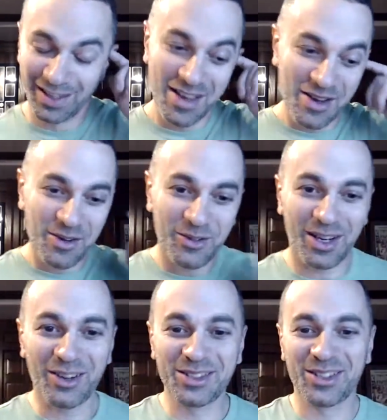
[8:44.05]
was
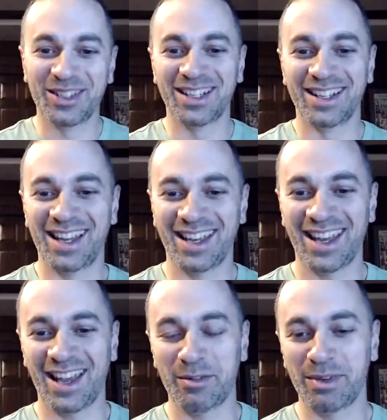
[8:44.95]
going into that game,
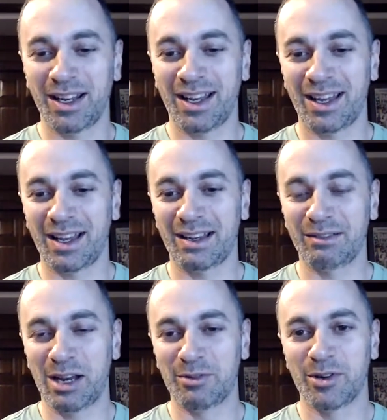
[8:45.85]
I mean, I
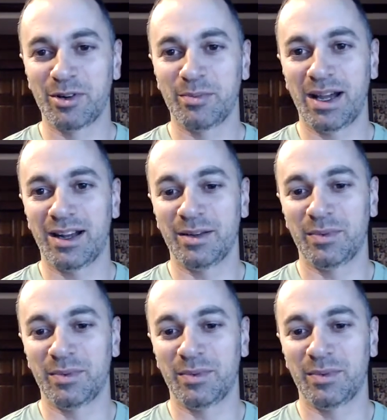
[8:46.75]
wrote about it, but